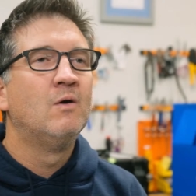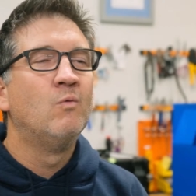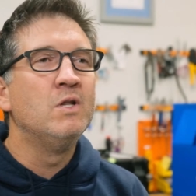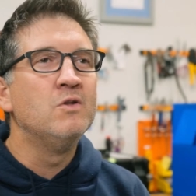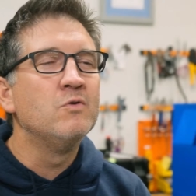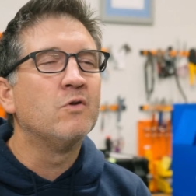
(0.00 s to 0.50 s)

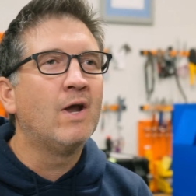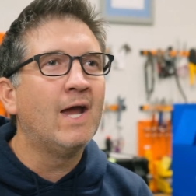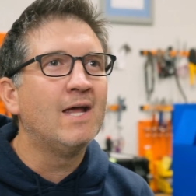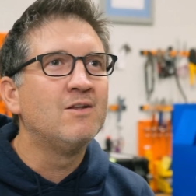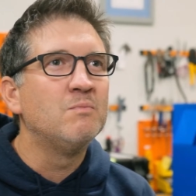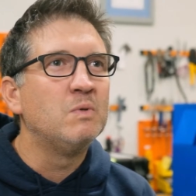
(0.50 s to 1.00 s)
We knew there
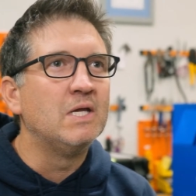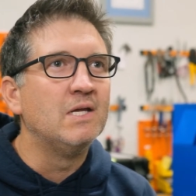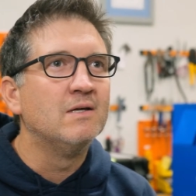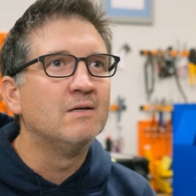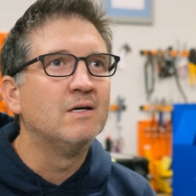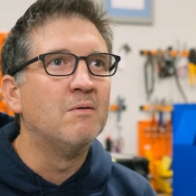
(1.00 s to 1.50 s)
had to be
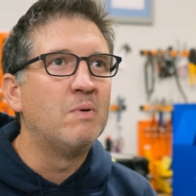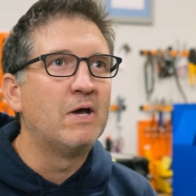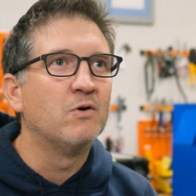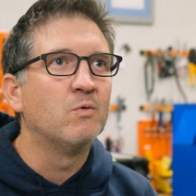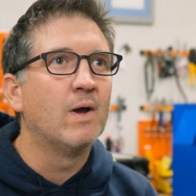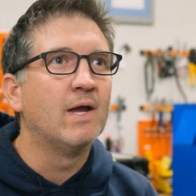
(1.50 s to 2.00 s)
a
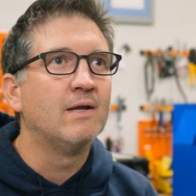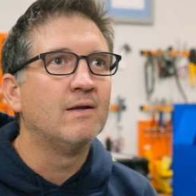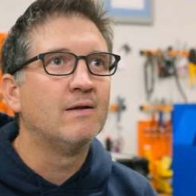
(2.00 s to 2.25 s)
better way.